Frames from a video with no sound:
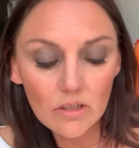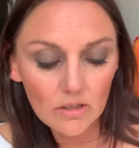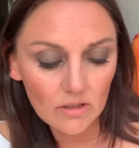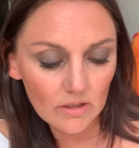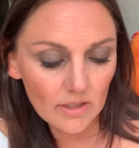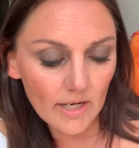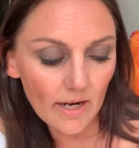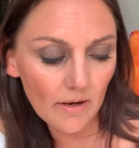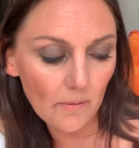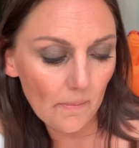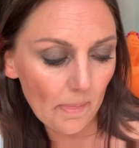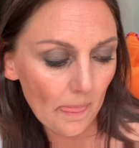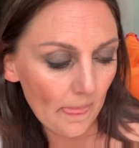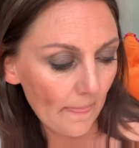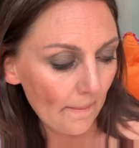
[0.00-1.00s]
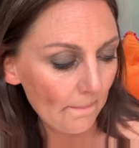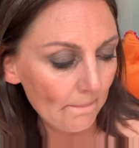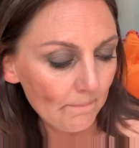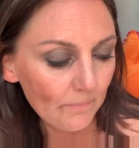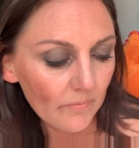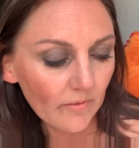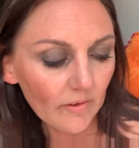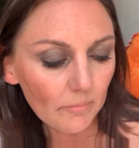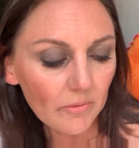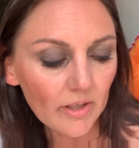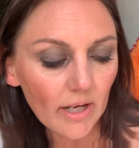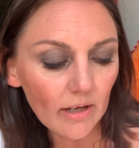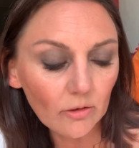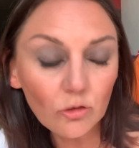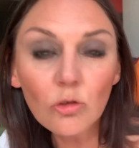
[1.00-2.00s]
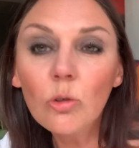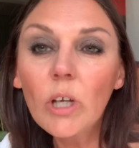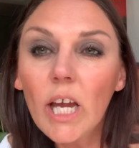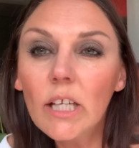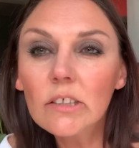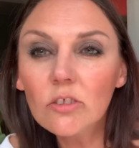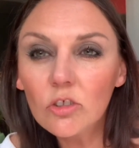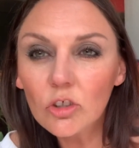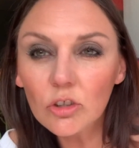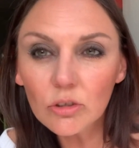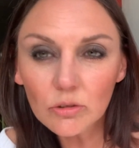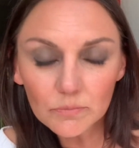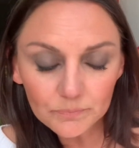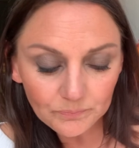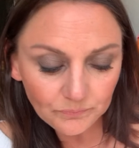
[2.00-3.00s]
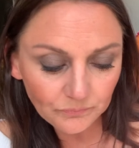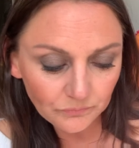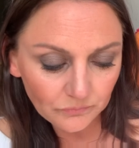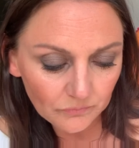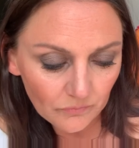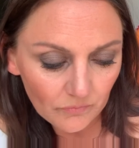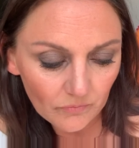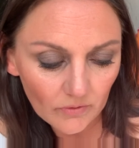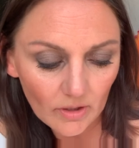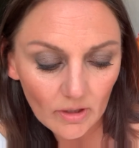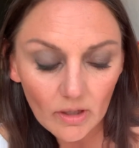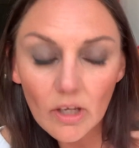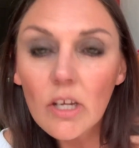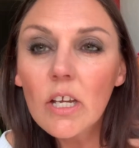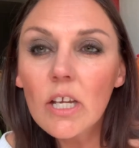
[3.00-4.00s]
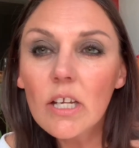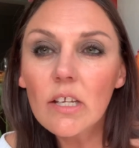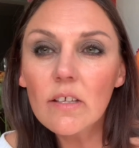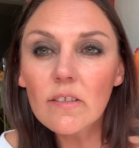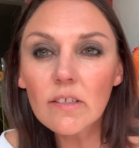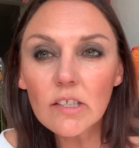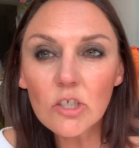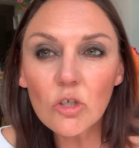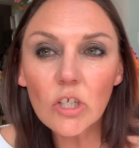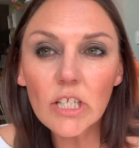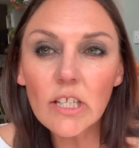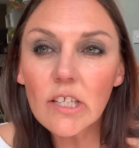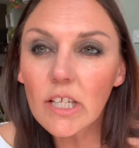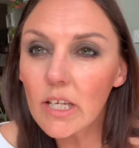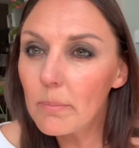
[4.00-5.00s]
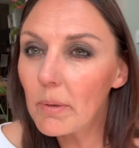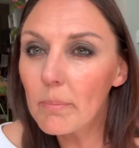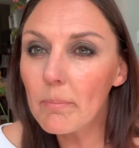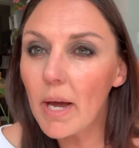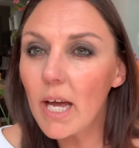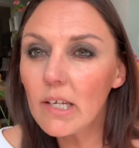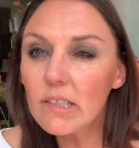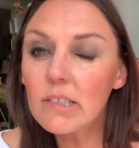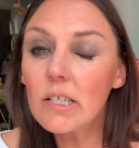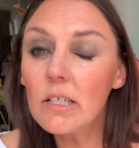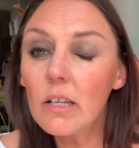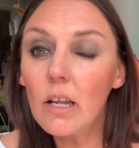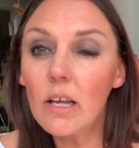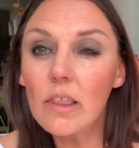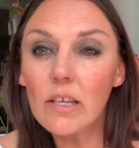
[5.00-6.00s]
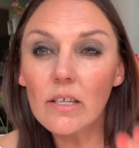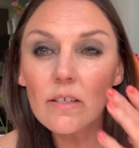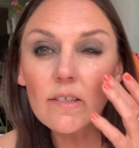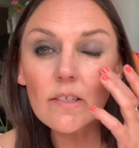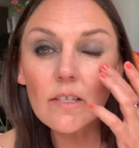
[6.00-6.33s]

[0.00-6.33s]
Now, something else you can do is you can either keep it matte like this,